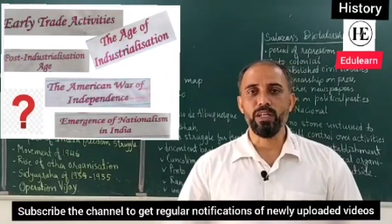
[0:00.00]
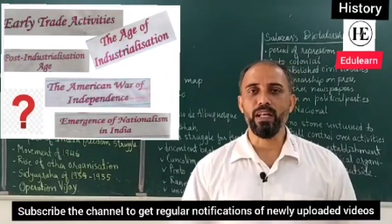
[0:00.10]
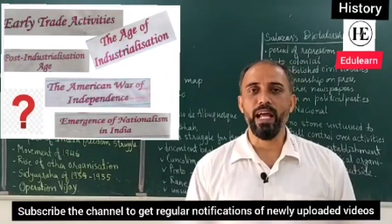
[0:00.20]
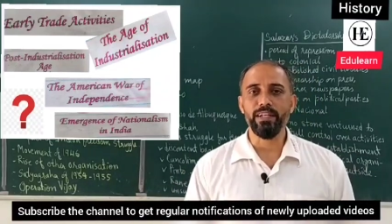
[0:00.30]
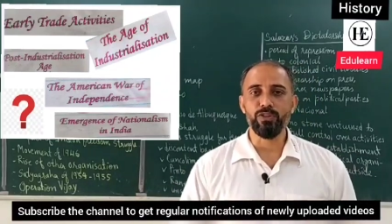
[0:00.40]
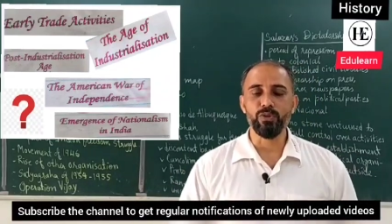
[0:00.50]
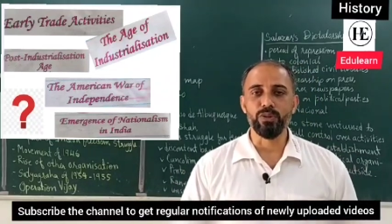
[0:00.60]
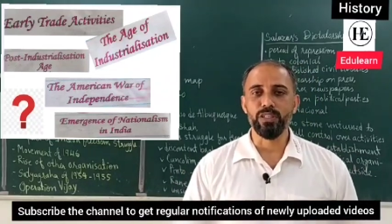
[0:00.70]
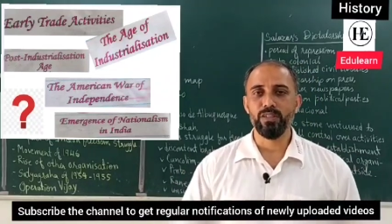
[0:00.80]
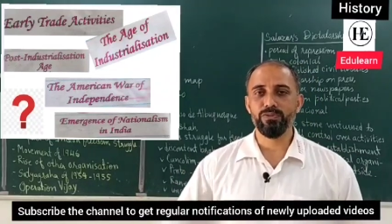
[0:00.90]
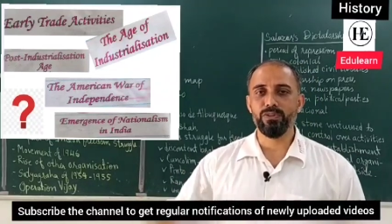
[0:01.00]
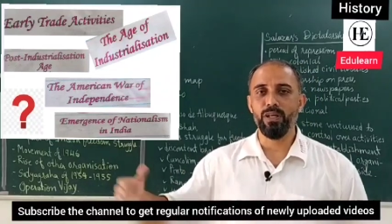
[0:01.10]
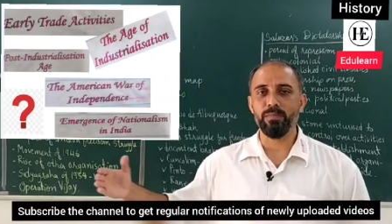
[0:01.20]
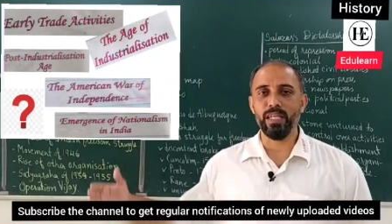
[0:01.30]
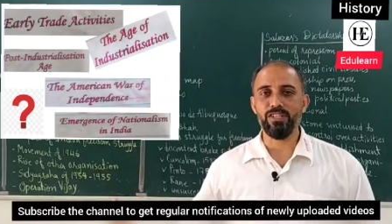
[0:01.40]
land route
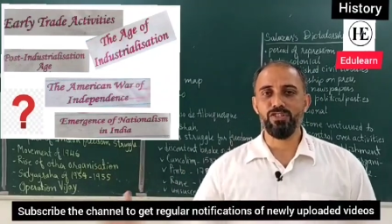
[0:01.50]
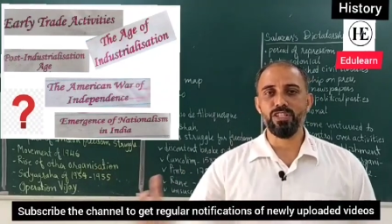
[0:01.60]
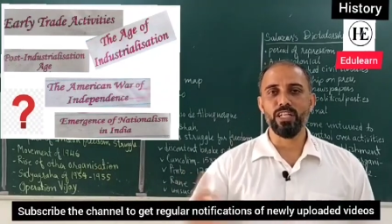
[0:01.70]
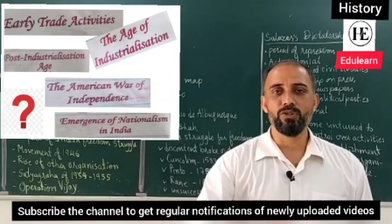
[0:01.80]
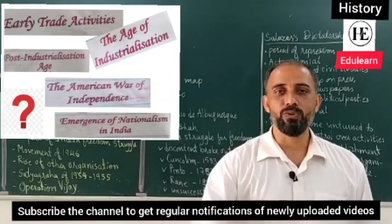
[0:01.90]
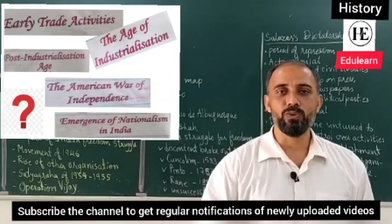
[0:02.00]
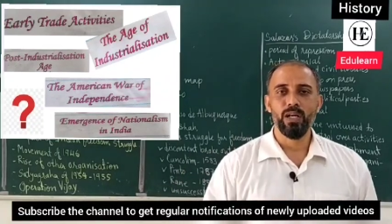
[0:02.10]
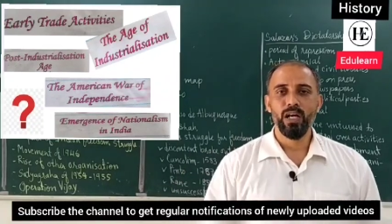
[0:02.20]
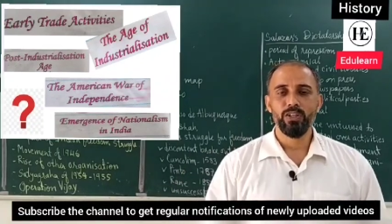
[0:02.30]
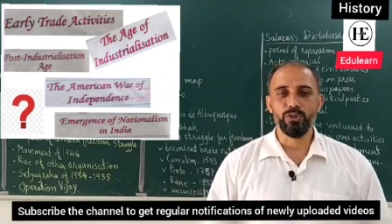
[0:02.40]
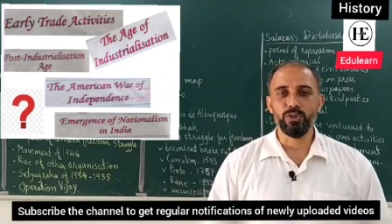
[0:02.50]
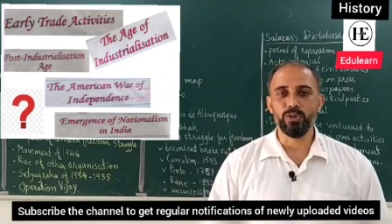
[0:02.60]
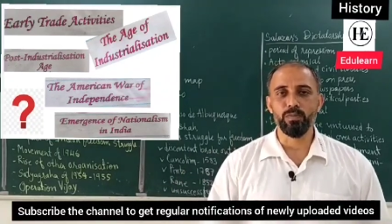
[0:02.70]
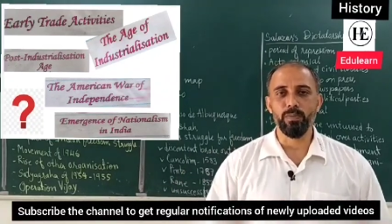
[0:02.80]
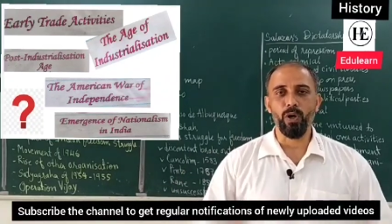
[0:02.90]
from Asia to
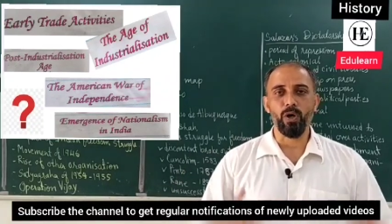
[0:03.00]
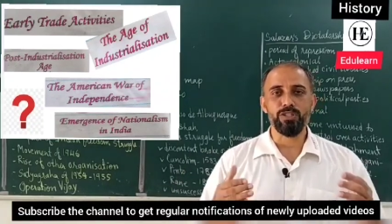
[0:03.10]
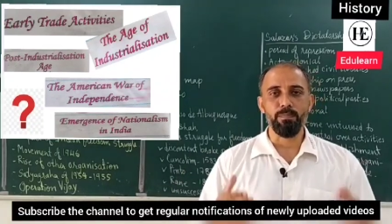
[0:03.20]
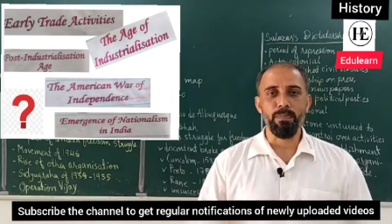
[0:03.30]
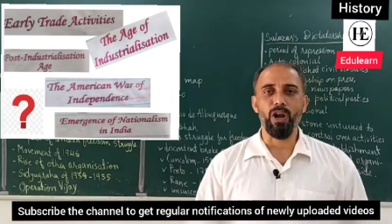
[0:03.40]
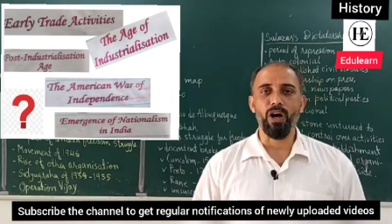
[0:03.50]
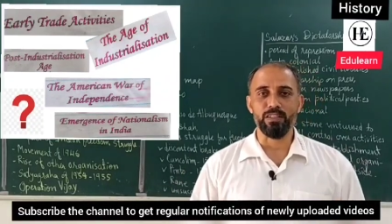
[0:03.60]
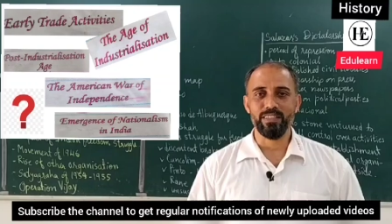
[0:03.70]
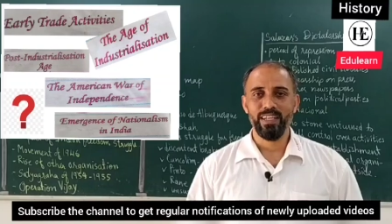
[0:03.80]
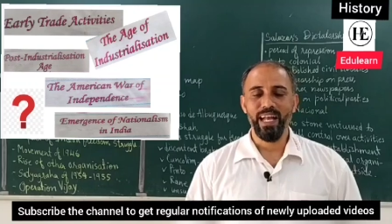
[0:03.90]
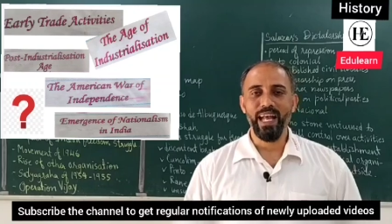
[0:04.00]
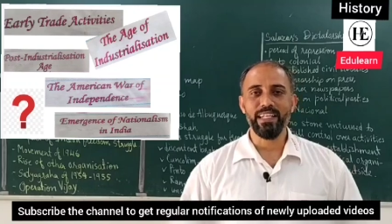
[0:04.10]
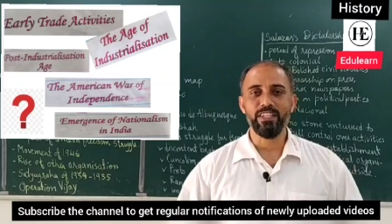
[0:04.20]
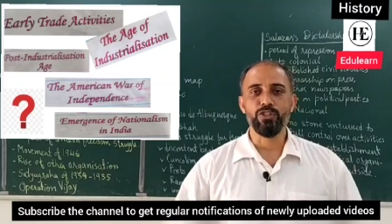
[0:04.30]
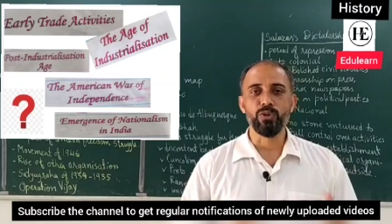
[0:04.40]
Europe was blocked
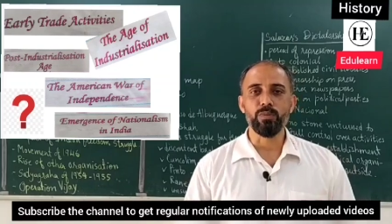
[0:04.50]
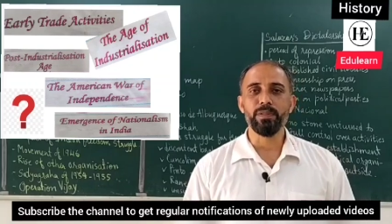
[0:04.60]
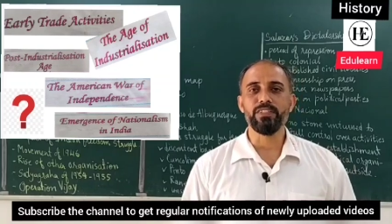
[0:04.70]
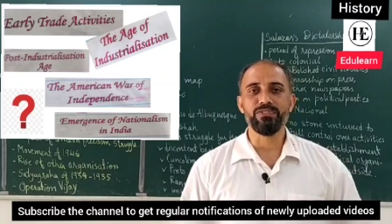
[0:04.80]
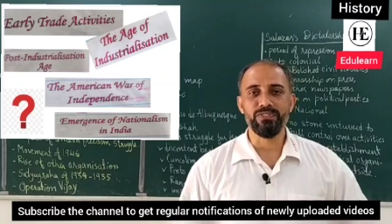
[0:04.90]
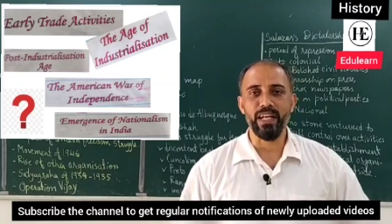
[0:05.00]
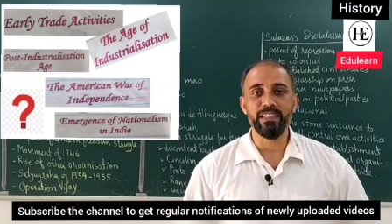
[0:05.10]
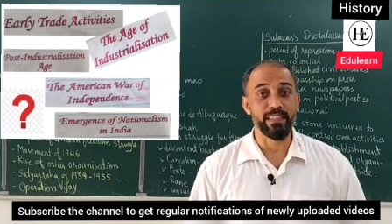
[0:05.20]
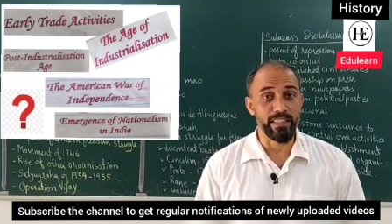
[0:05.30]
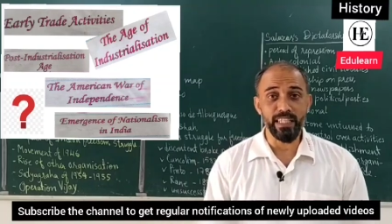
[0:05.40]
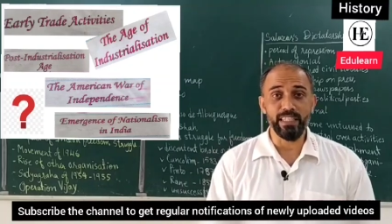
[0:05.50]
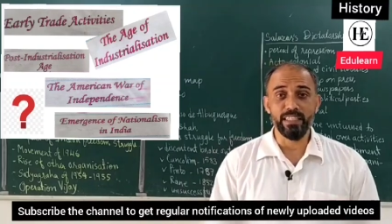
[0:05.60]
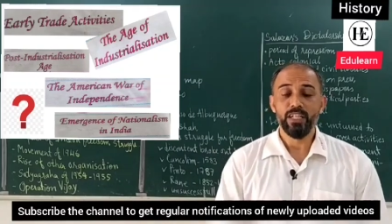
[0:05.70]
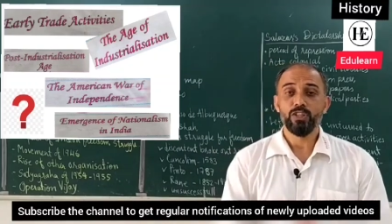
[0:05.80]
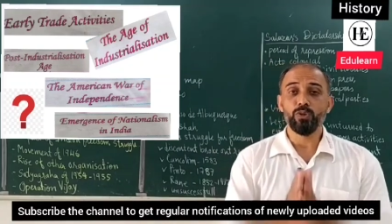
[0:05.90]
and European felt need
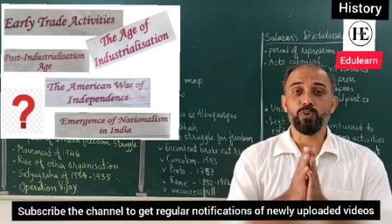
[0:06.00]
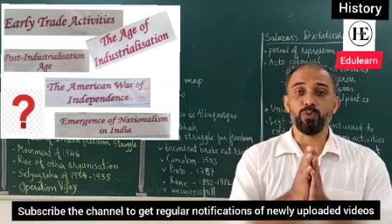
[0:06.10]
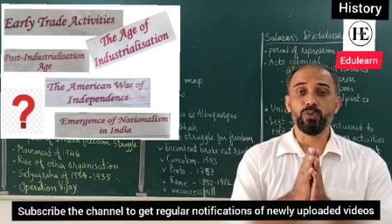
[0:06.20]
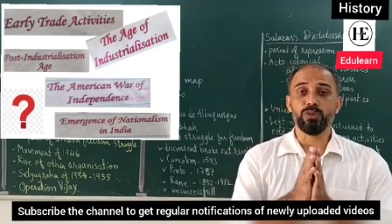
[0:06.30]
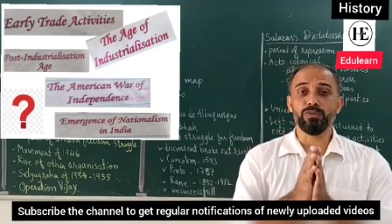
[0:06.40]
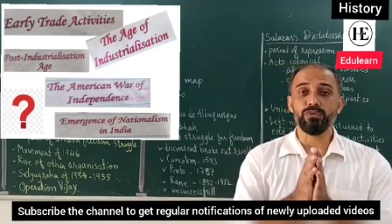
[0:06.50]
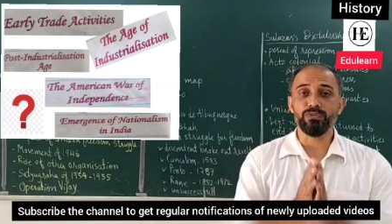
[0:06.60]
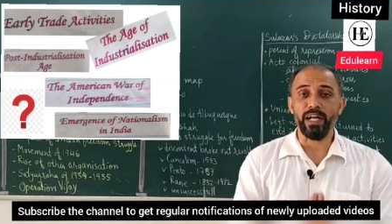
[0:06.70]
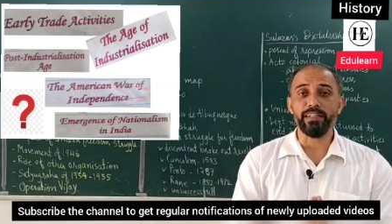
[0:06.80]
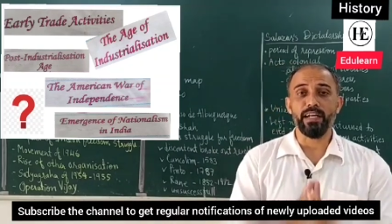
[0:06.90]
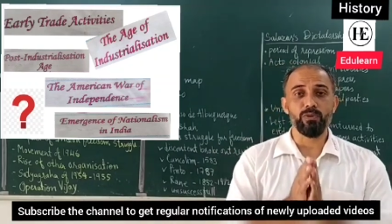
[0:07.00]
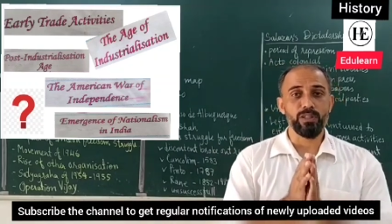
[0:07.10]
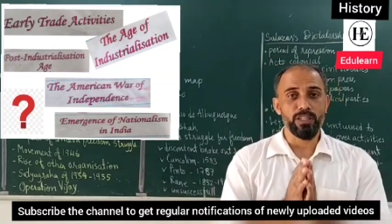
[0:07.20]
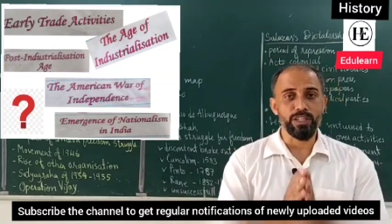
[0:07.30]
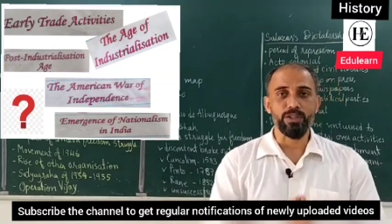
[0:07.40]
to find
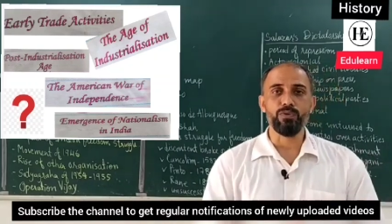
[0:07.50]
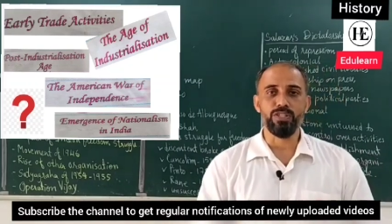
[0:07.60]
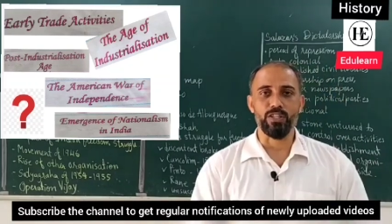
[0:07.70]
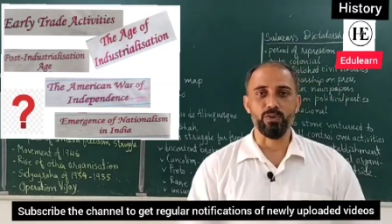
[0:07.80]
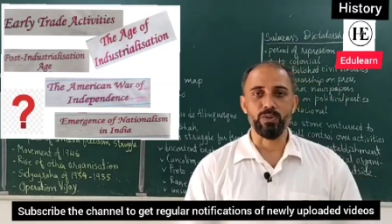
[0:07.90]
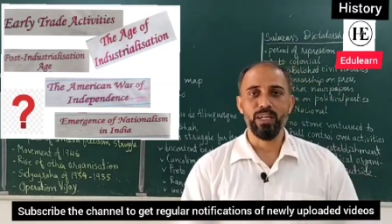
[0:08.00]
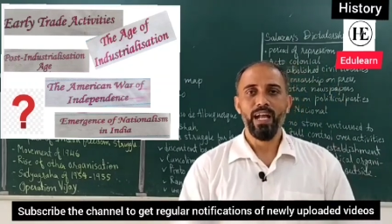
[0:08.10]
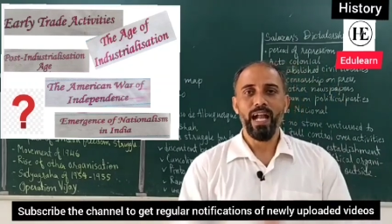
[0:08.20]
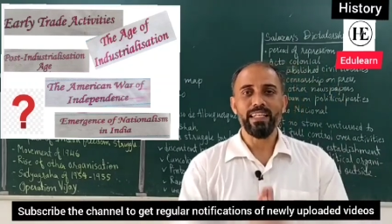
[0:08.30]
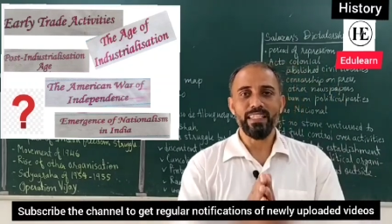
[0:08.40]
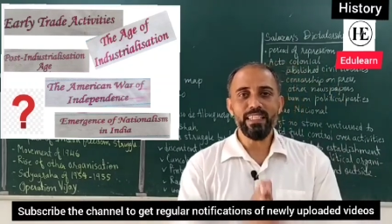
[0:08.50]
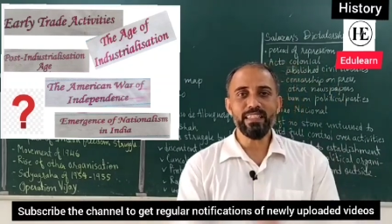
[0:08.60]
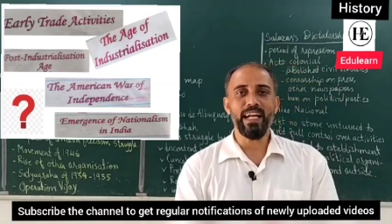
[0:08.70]
out new sea route, and in